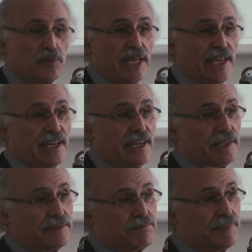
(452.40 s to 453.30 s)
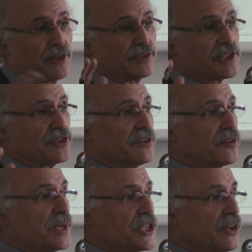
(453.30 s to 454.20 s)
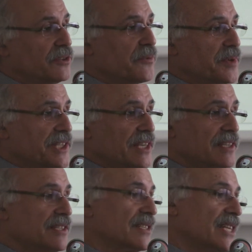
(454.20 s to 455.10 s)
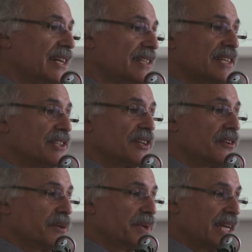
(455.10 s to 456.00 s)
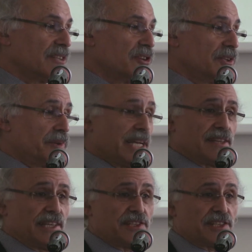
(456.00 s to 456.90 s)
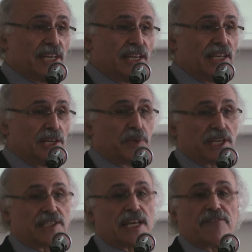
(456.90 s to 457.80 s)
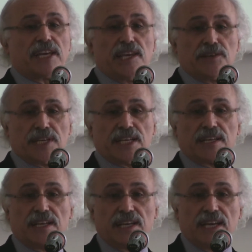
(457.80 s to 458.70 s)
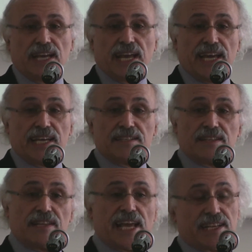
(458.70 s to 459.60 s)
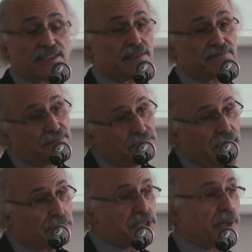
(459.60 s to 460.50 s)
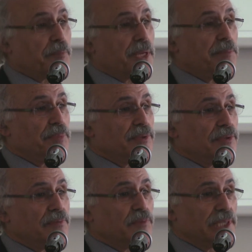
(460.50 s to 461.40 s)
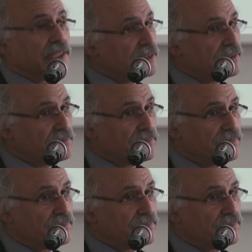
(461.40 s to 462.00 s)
where beyond a certain threshold of riskiness, society says, sorry, we can't tolerate this, we're going to have a hearing, and that perhaps some people will